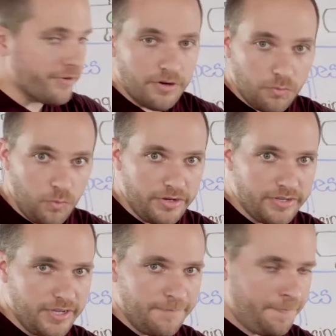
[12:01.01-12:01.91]
here are
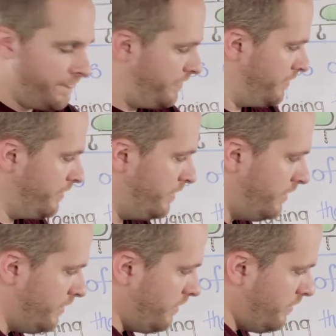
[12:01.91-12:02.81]
1 ton.
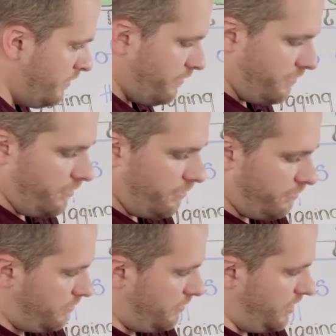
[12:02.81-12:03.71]

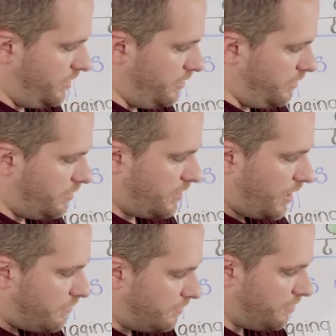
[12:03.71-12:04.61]
So the
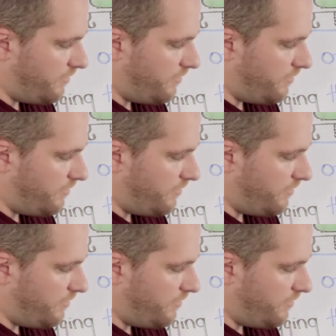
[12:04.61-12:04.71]
common